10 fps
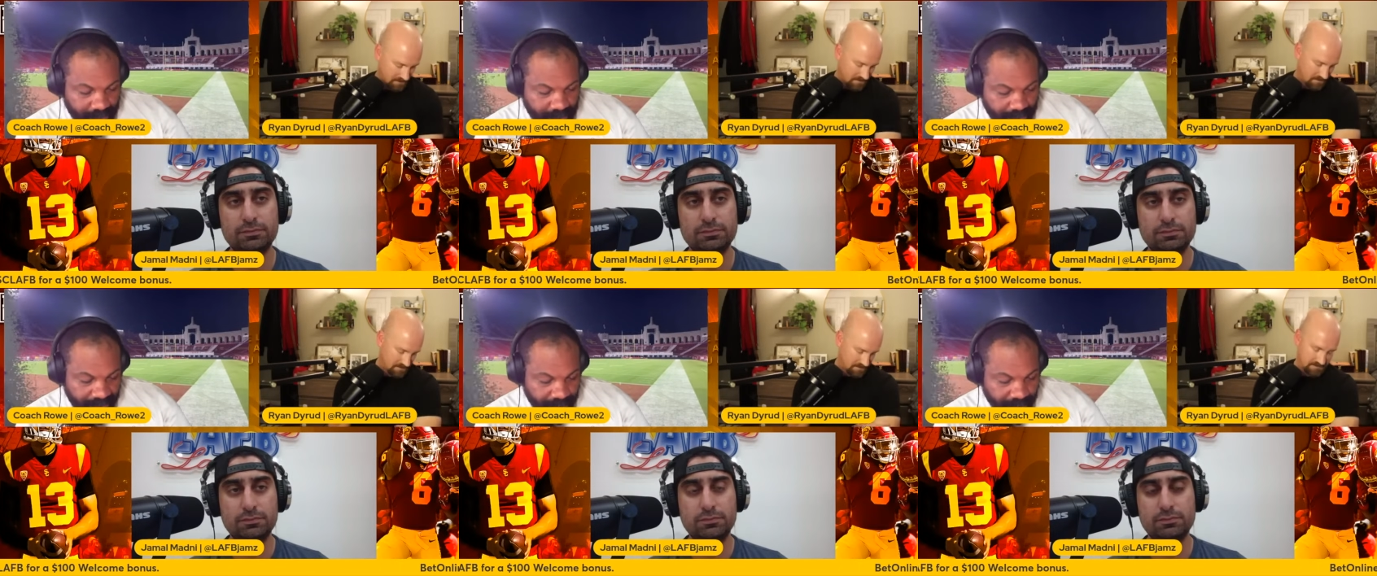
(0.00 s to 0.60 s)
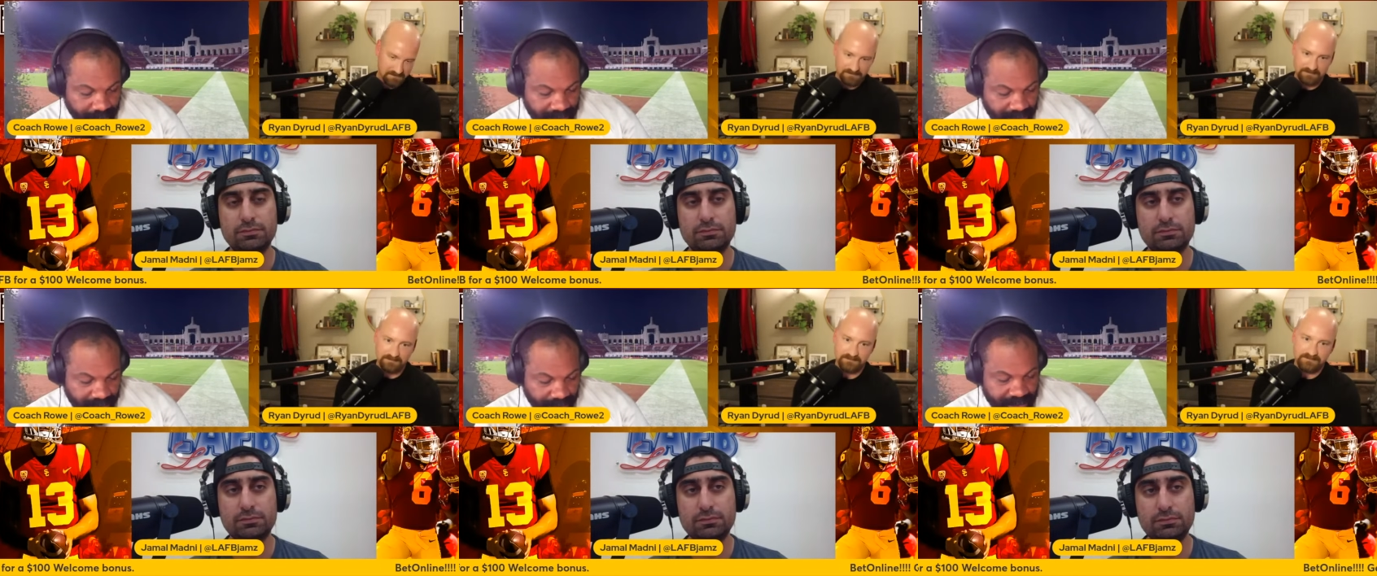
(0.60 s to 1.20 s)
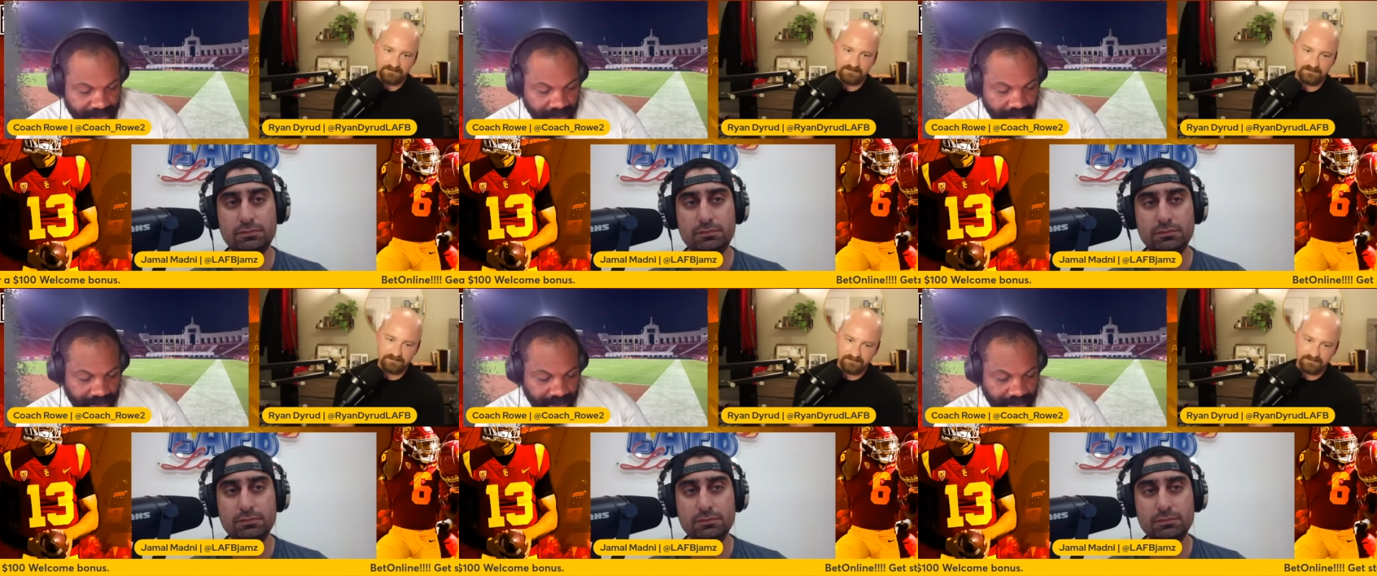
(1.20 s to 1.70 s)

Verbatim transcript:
Speaker 1: the football stuff, which is weird to me